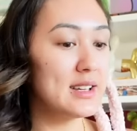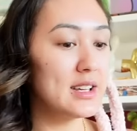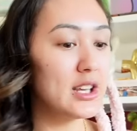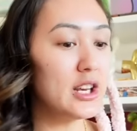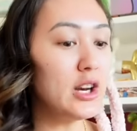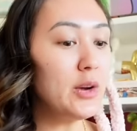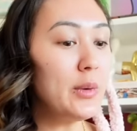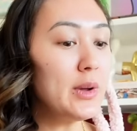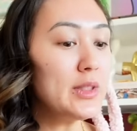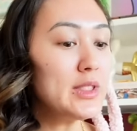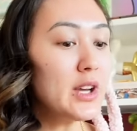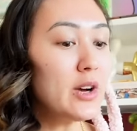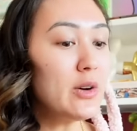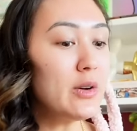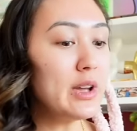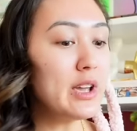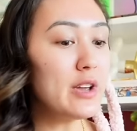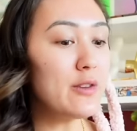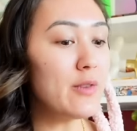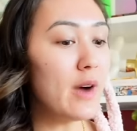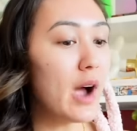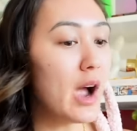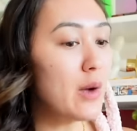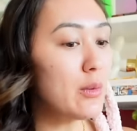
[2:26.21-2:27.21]
You know what though?
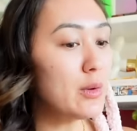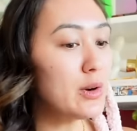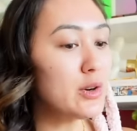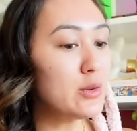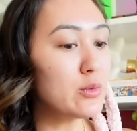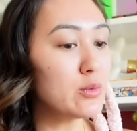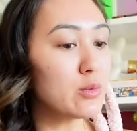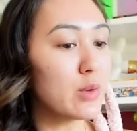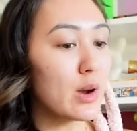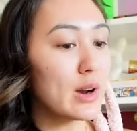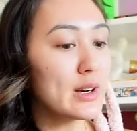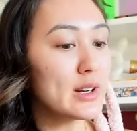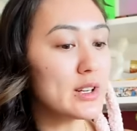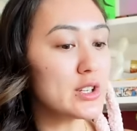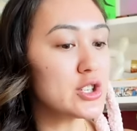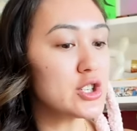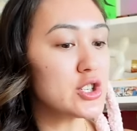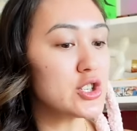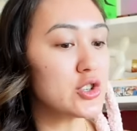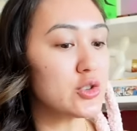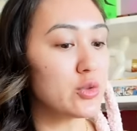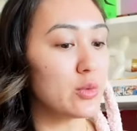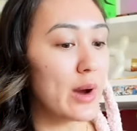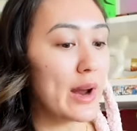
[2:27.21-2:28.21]
If I were to run a
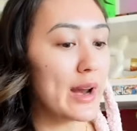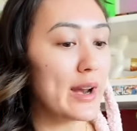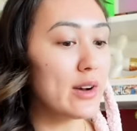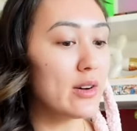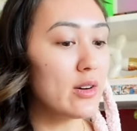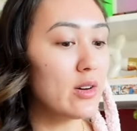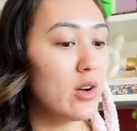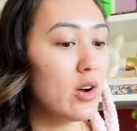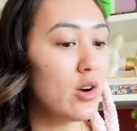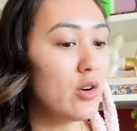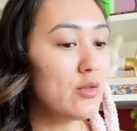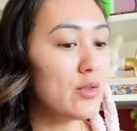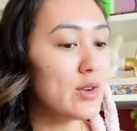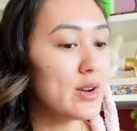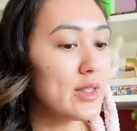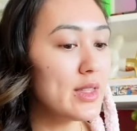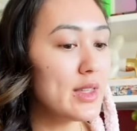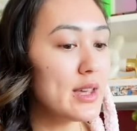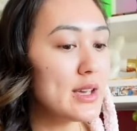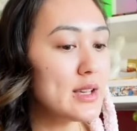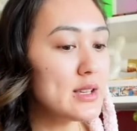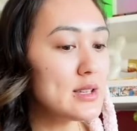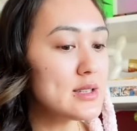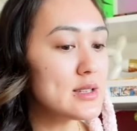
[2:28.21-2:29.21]
straightener over
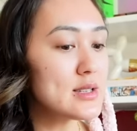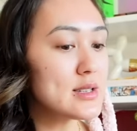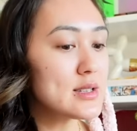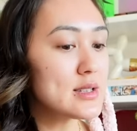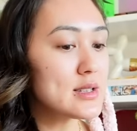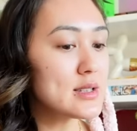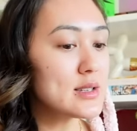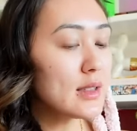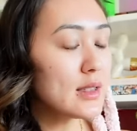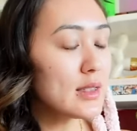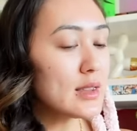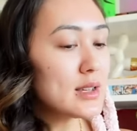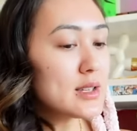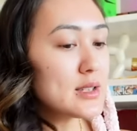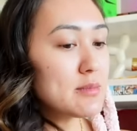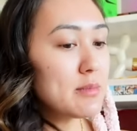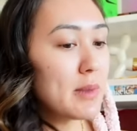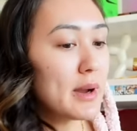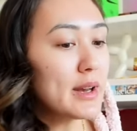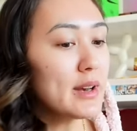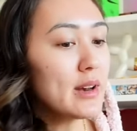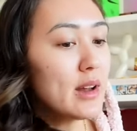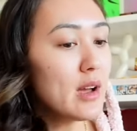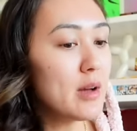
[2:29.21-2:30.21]
this
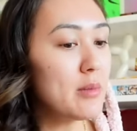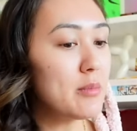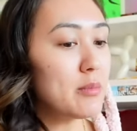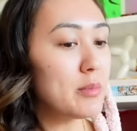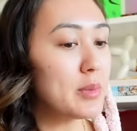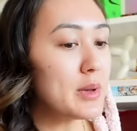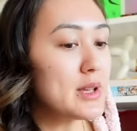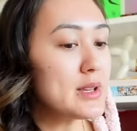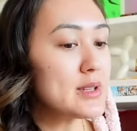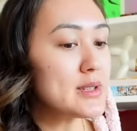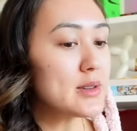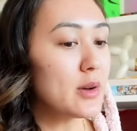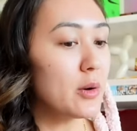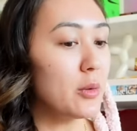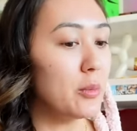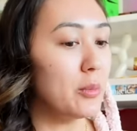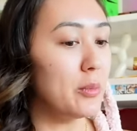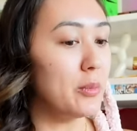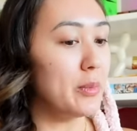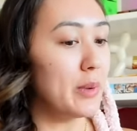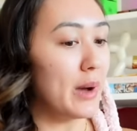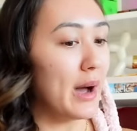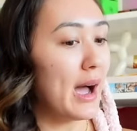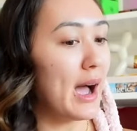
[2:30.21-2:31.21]
might not be so
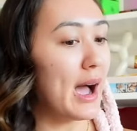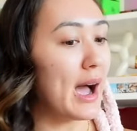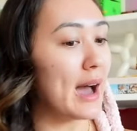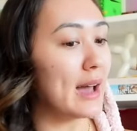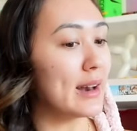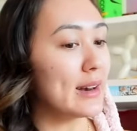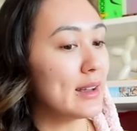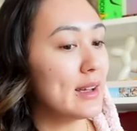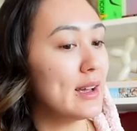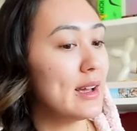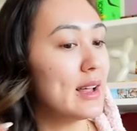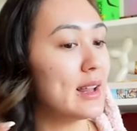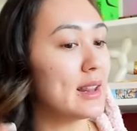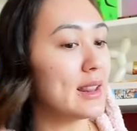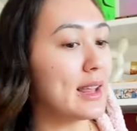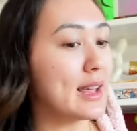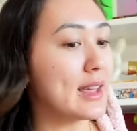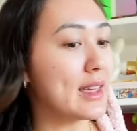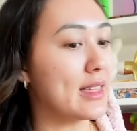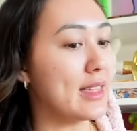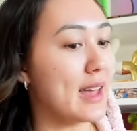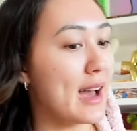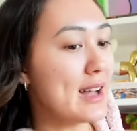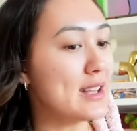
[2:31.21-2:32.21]
bad.
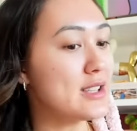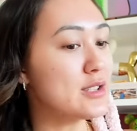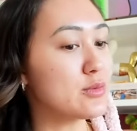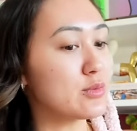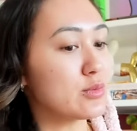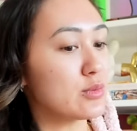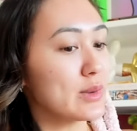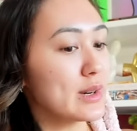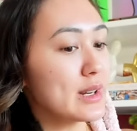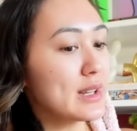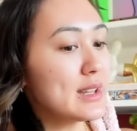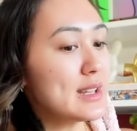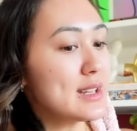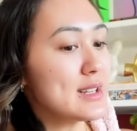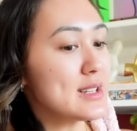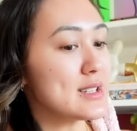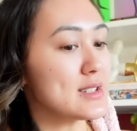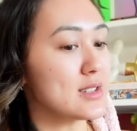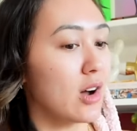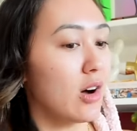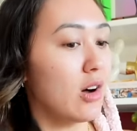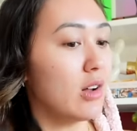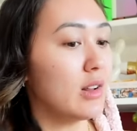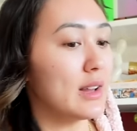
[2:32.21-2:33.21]
Like, that's really
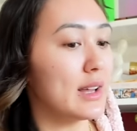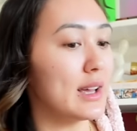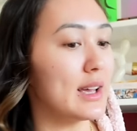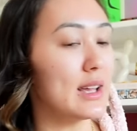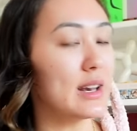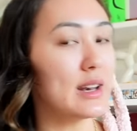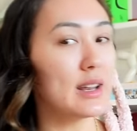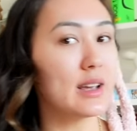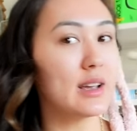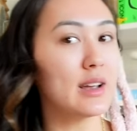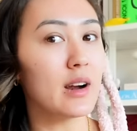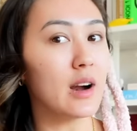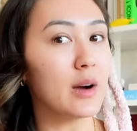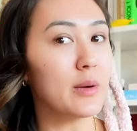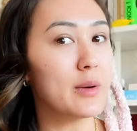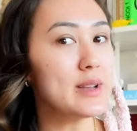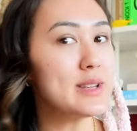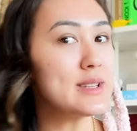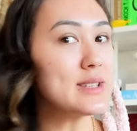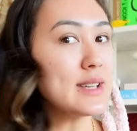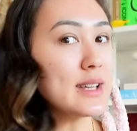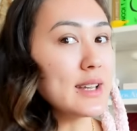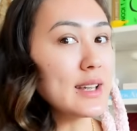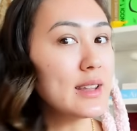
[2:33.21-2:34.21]
solid. Are we
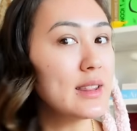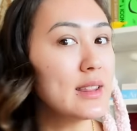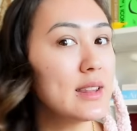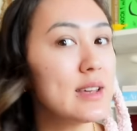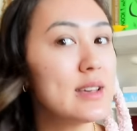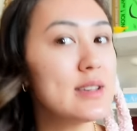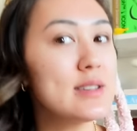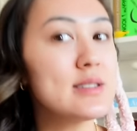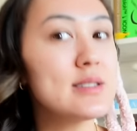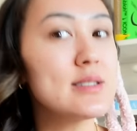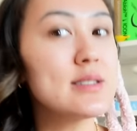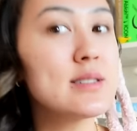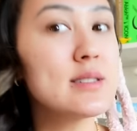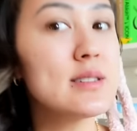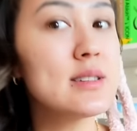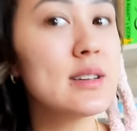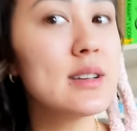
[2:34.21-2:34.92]
seeing this?